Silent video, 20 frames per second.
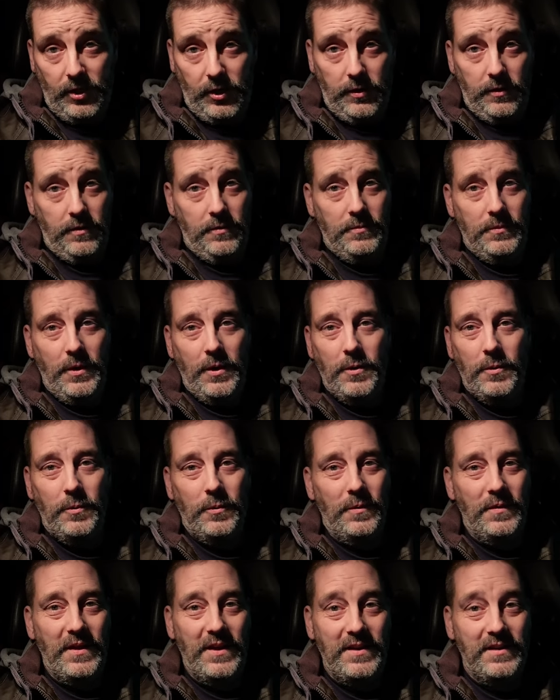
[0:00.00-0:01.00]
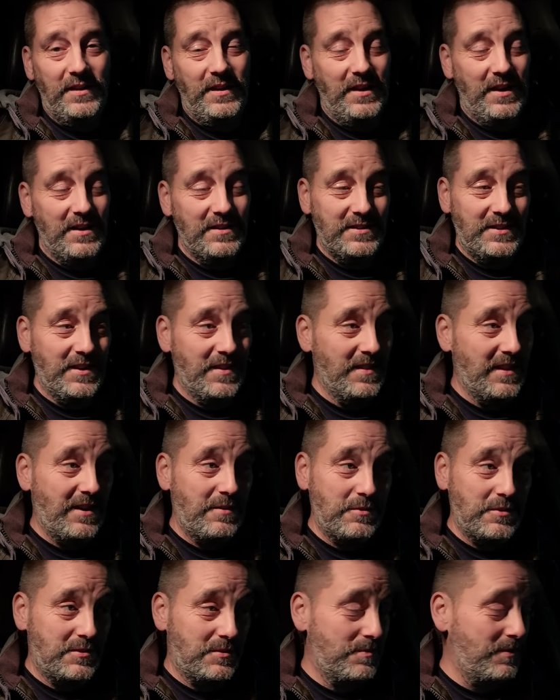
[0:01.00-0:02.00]
Don't know, and that, like I said,
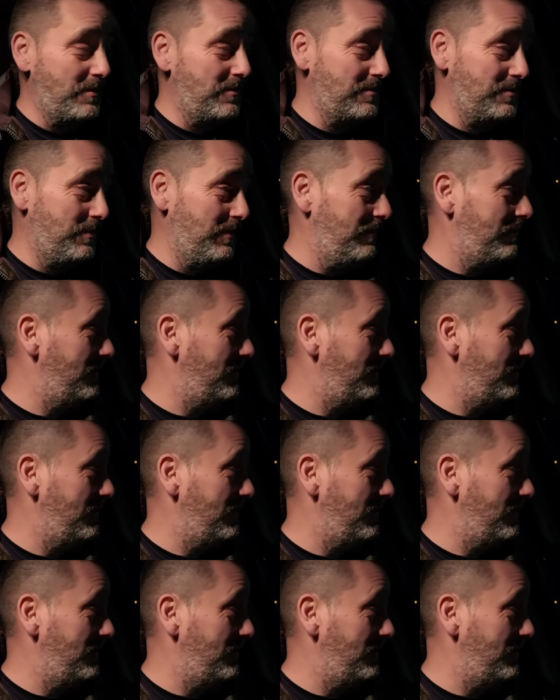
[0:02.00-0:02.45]
that was supposed to be